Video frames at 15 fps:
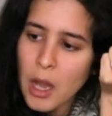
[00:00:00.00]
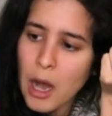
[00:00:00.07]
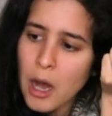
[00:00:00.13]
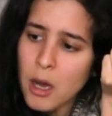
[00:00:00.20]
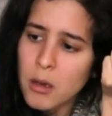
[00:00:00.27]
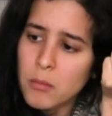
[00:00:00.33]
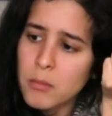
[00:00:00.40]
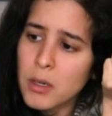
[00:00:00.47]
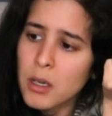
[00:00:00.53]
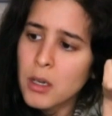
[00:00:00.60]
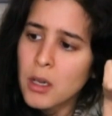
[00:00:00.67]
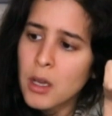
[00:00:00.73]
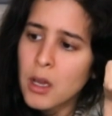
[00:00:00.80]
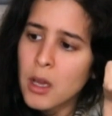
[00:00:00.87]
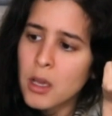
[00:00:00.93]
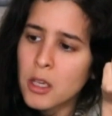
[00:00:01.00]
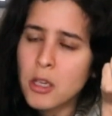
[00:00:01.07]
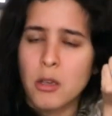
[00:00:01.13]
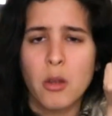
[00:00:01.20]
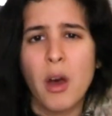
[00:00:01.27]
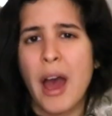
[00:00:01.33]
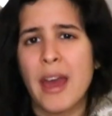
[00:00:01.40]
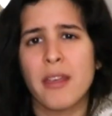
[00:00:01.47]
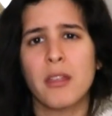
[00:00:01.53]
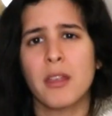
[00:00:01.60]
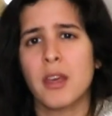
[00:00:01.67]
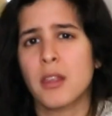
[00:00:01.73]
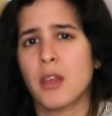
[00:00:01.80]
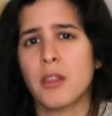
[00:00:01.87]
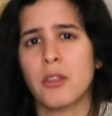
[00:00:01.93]
I
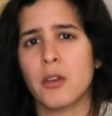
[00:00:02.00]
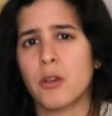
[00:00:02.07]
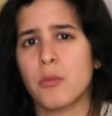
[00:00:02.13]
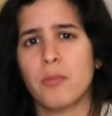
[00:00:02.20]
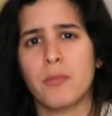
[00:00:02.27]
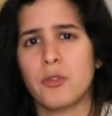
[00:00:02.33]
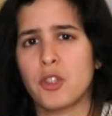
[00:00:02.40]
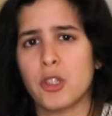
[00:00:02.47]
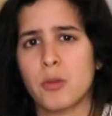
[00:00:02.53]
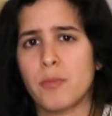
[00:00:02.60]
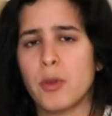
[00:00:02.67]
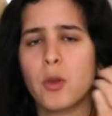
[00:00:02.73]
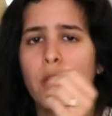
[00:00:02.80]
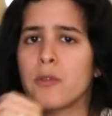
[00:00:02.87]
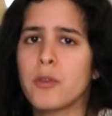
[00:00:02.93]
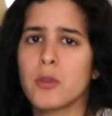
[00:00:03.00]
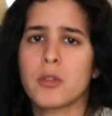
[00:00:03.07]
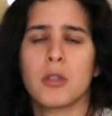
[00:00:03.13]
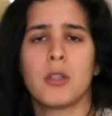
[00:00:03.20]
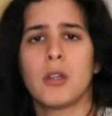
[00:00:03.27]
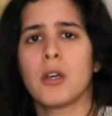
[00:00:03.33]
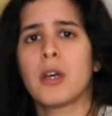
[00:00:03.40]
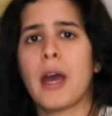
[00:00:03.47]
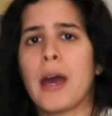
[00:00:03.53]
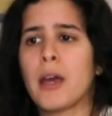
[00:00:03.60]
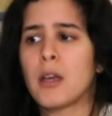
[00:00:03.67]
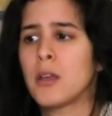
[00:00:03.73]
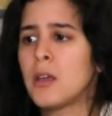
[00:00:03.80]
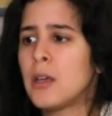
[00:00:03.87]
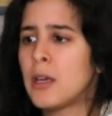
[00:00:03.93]
think that they're just beautiful to look
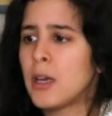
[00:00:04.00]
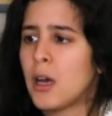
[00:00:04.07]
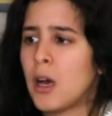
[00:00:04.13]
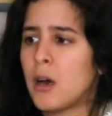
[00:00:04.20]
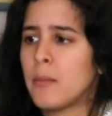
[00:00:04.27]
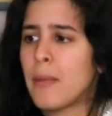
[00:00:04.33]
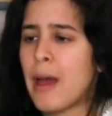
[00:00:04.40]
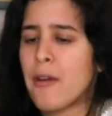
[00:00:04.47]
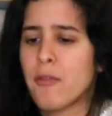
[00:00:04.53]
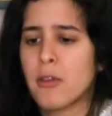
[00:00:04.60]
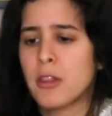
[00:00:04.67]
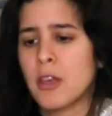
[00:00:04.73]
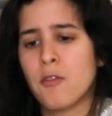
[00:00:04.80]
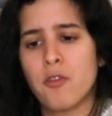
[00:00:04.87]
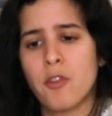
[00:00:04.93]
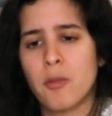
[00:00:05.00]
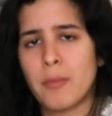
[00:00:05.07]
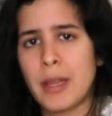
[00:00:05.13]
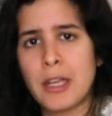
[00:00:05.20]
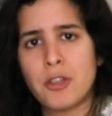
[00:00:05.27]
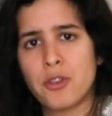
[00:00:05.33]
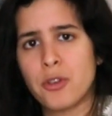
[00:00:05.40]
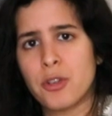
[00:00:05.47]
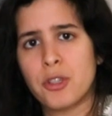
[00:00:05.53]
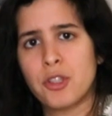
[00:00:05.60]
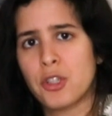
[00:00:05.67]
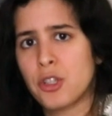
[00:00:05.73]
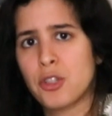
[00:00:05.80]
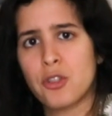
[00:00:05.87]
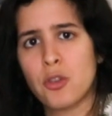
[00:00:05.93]
at. Everything from nature
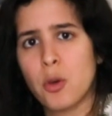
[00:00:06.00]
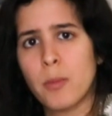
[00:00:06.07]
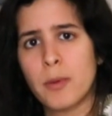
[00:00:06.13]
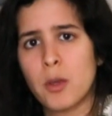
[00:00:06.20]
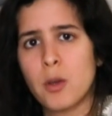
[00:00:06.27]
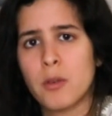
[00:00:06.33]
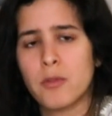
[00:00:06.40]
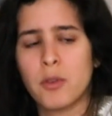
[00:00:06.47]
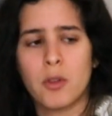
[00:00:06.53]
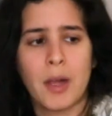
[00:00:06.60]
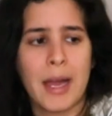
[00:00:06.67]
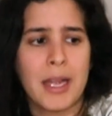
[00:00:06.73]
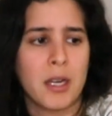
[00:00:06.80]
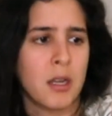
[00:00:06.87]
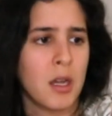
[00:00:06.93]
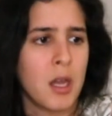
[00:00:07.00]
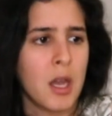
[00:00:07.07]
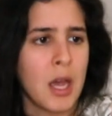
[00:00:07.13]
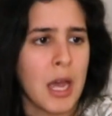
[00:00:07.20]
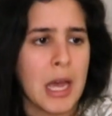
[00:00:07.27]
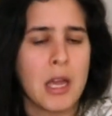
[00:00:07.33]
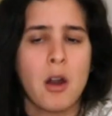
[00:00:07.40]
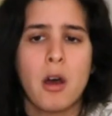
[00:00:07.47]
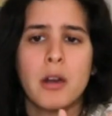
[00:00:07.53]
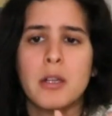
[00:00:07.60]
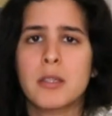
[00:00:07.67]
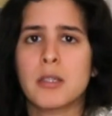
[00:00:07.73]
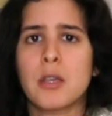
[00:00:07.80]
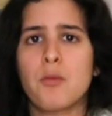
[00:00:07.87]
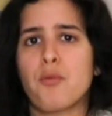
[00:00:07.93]
is just so beautiful, and it
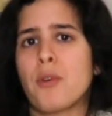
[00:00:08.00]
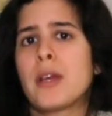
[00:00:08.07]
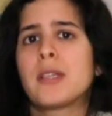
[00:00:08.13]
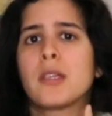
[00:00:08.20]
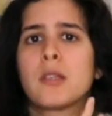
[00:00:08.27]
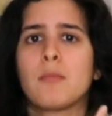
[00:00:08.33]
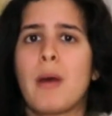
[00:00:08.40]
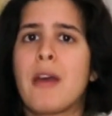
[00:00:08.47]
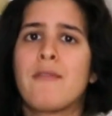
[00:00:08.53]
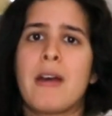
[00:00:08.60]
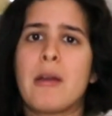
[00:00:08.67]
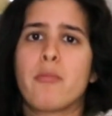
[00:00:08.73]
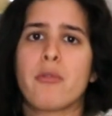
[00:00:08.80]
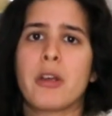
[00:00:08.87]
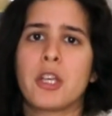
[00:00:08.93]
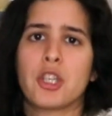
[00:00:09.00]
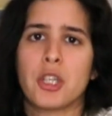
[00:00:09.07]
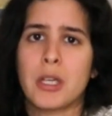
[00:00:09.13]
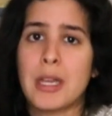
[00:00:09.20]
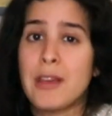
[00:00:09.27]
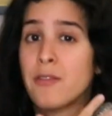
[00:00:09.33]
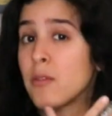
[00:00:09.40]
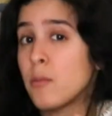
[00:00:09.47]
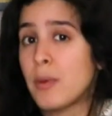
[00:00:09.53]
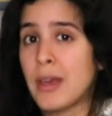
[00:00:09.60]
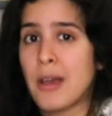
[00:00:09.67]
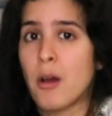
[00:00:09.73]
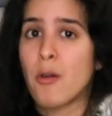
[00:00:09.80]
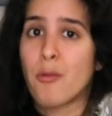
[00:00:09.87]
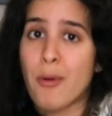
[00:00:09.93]
honestly raises my vibration even
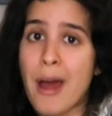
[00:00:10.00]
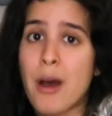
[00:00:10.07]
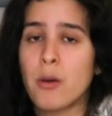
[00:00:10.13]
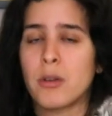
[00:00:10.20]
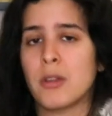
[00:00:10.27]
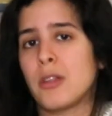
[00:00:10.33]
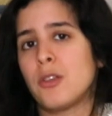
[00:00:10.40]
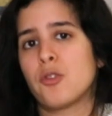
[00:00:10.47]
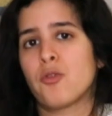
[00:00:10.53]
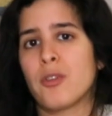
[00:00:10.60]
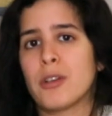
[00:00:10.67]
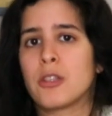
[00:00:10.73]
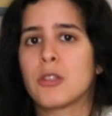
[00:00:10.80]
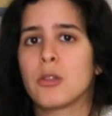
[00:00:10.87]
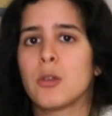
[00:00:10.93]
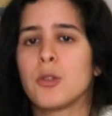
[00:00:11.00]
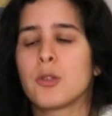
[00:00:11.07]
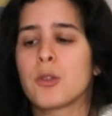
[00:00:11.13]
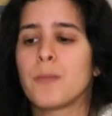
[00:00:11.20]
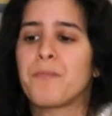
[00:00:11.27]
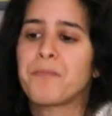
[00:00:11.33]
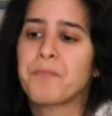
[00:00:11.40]
being around these crystals.